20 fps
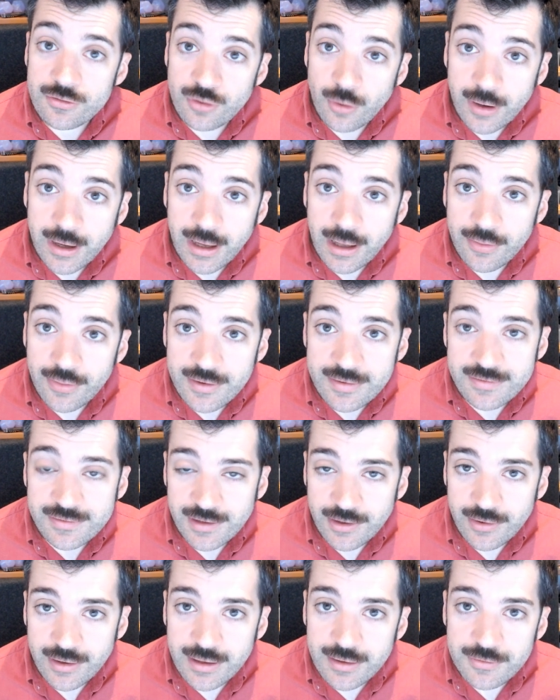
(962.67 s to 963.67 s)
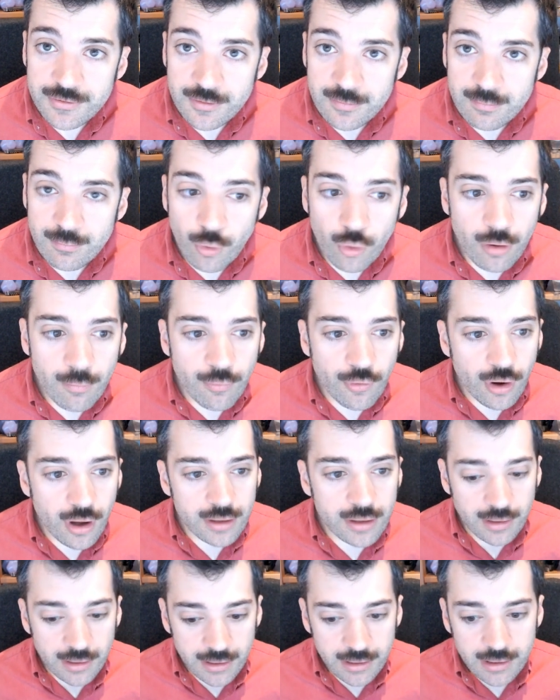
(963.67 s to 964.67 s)
you're enjoying this series more
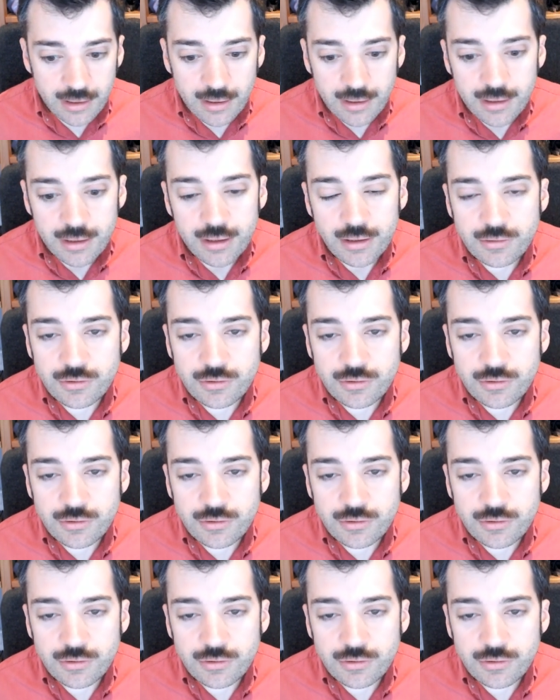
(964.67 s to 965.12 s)
broadly,